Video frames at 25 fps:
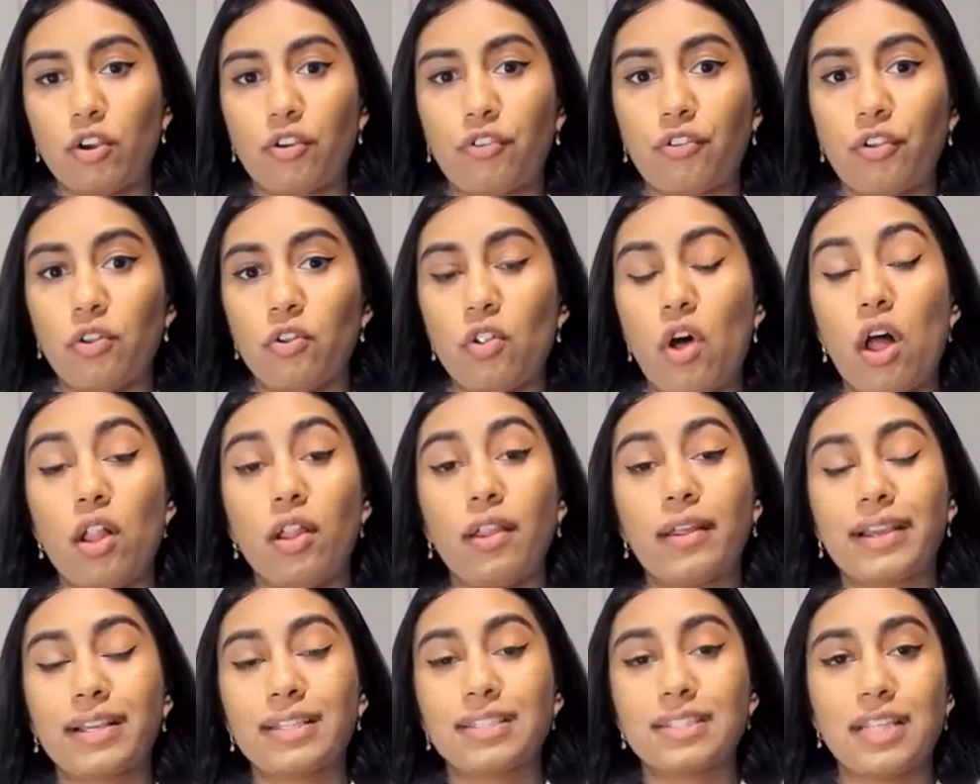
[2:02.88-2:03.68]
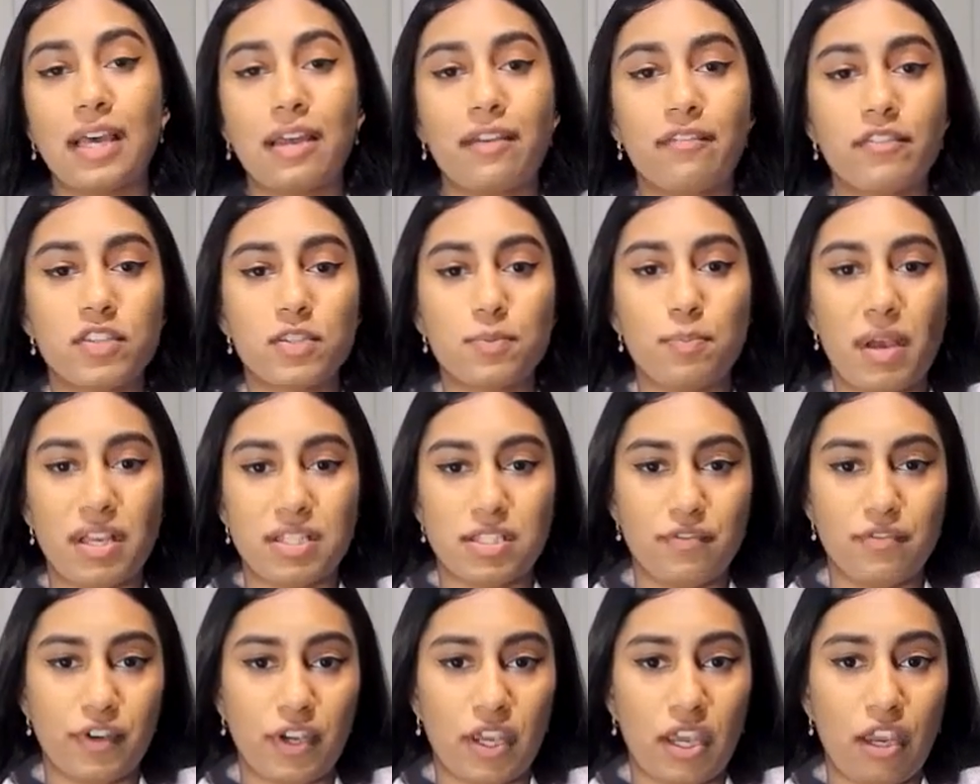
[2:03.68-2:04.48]
looks a lot like a set of
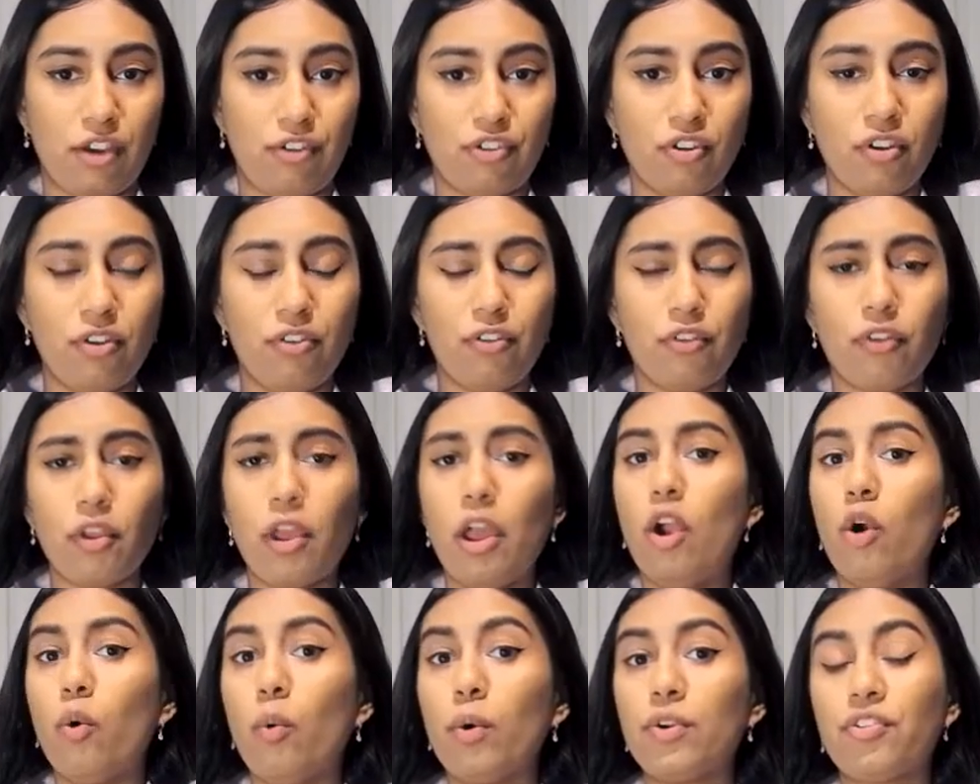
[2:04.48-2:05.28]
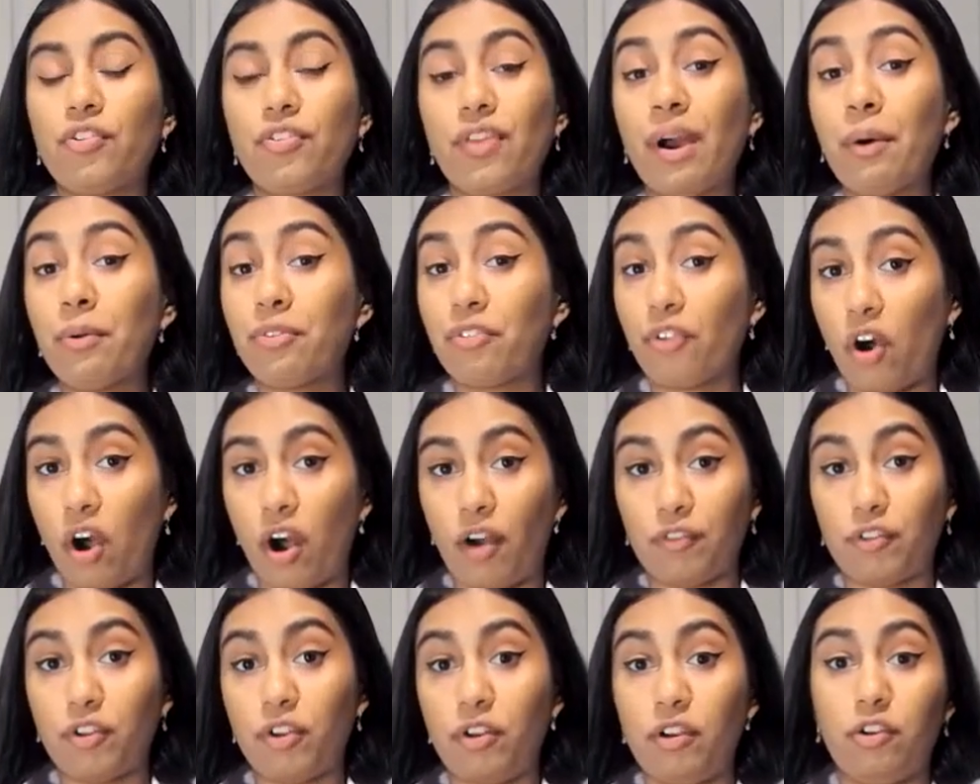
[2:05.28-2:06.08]
specifications, which is how it's
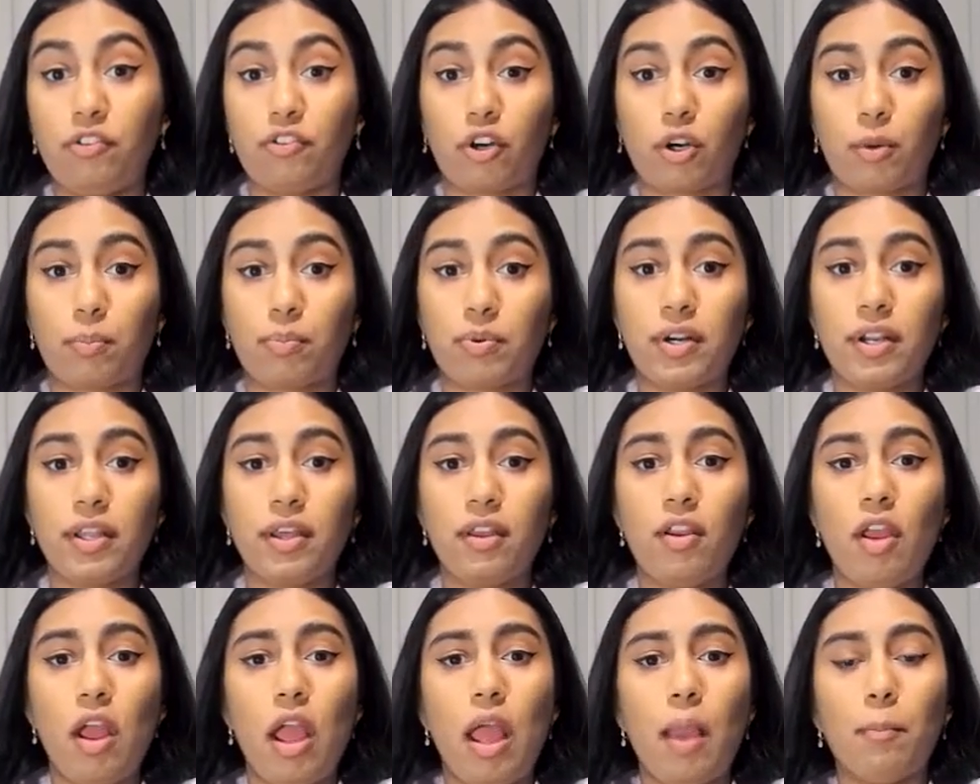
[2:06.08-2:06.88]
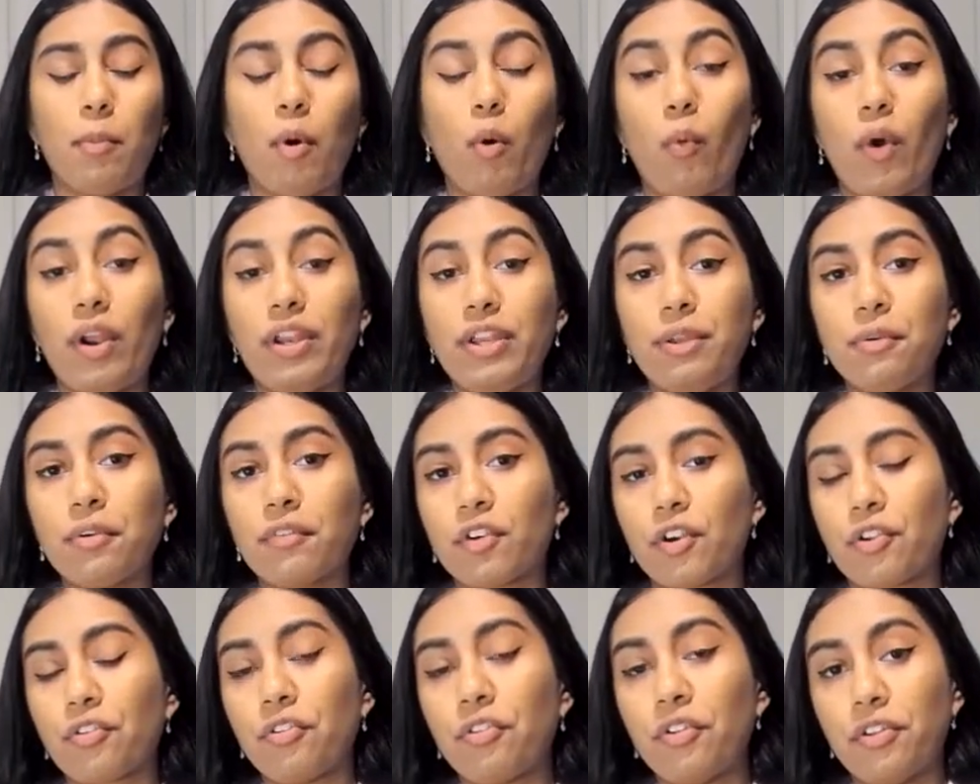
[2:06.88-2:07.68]
often interpreted, but when
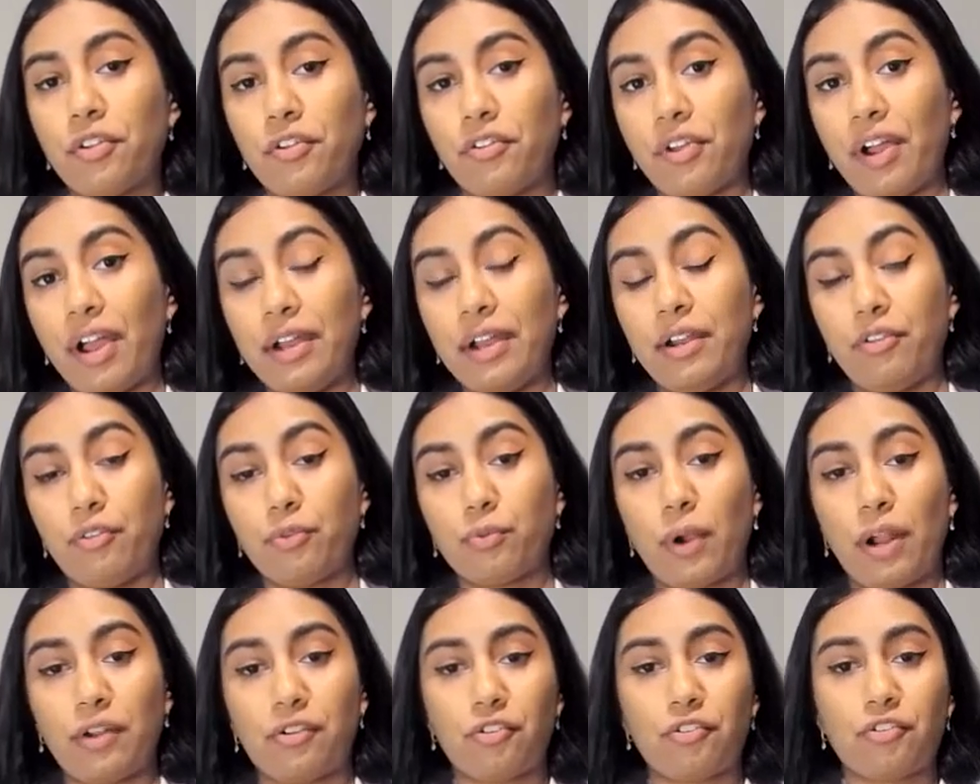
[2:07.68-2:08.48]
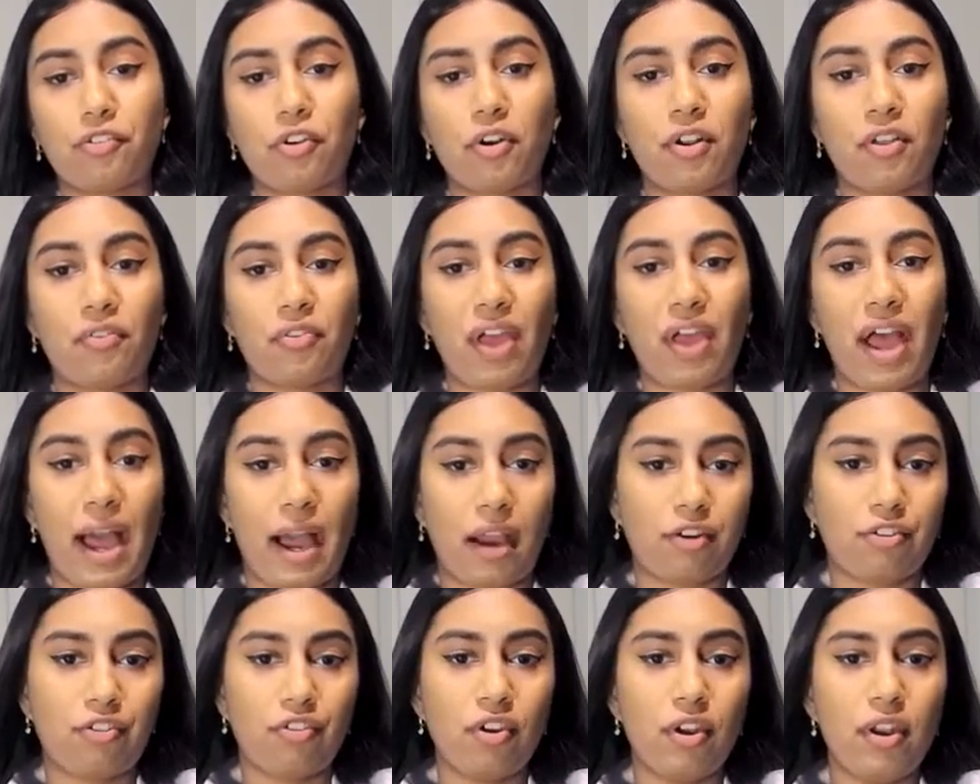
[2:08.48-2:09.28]
universal design is registered as
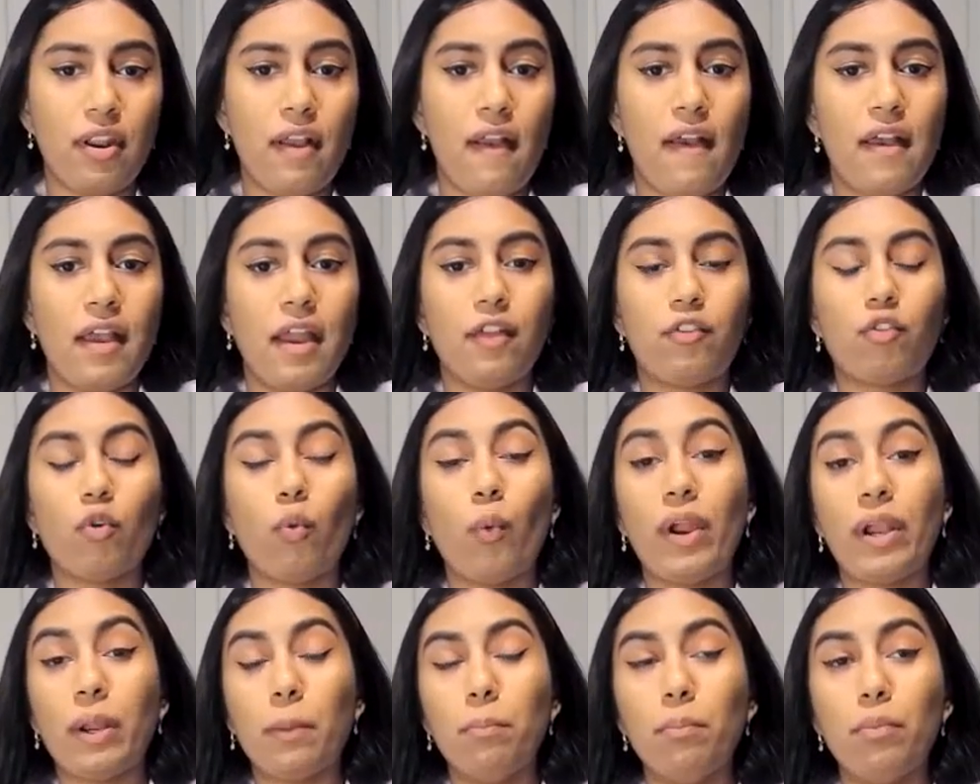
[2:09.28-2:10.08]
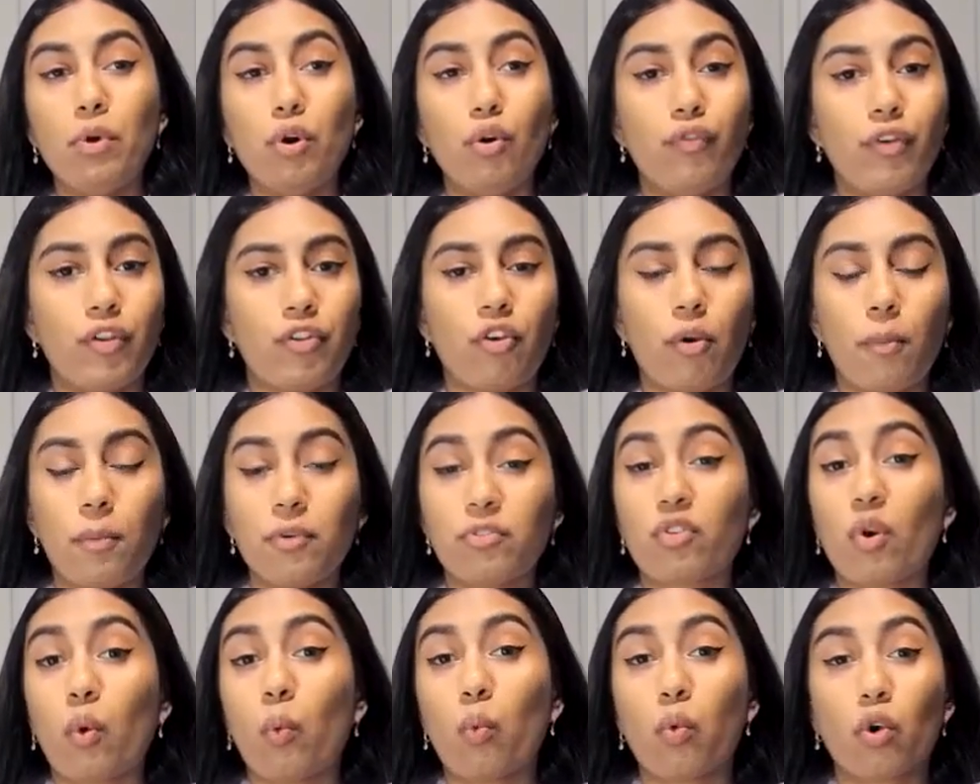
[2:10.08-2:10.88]
action, it's a way to move, it's
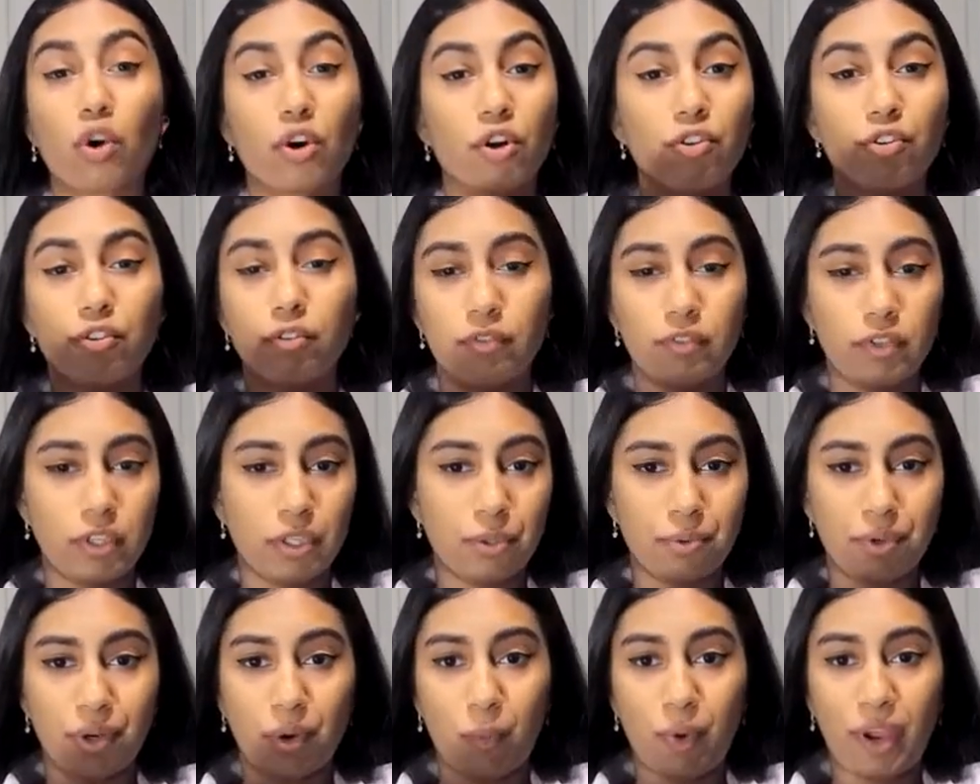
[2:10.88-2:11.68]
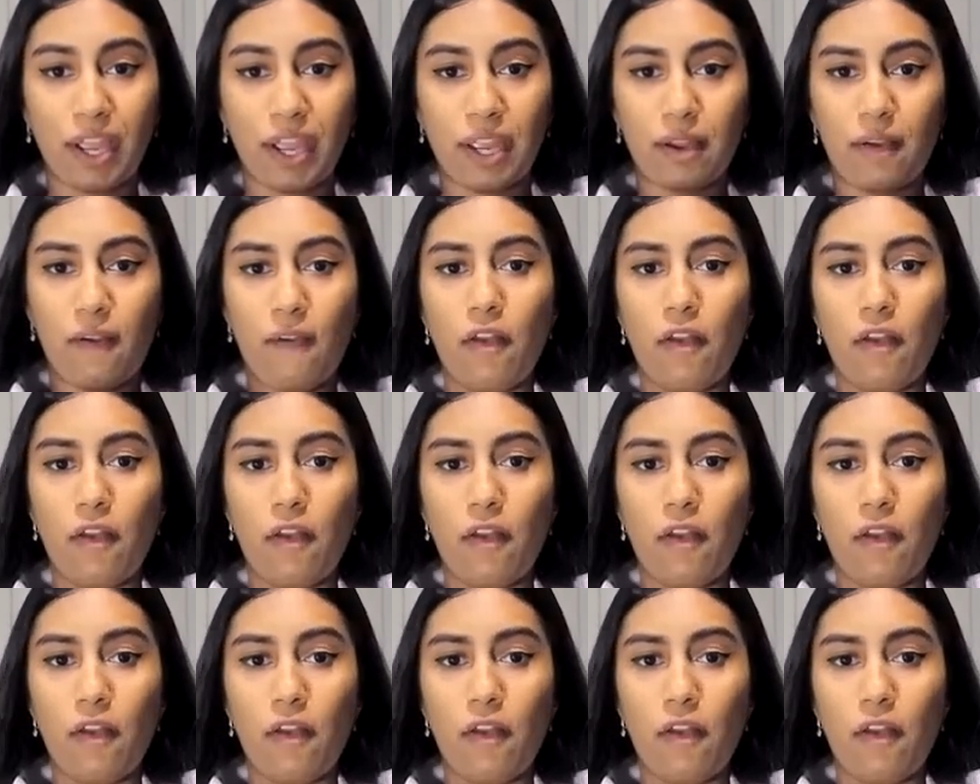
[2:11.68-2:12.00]
almost a world view in a way.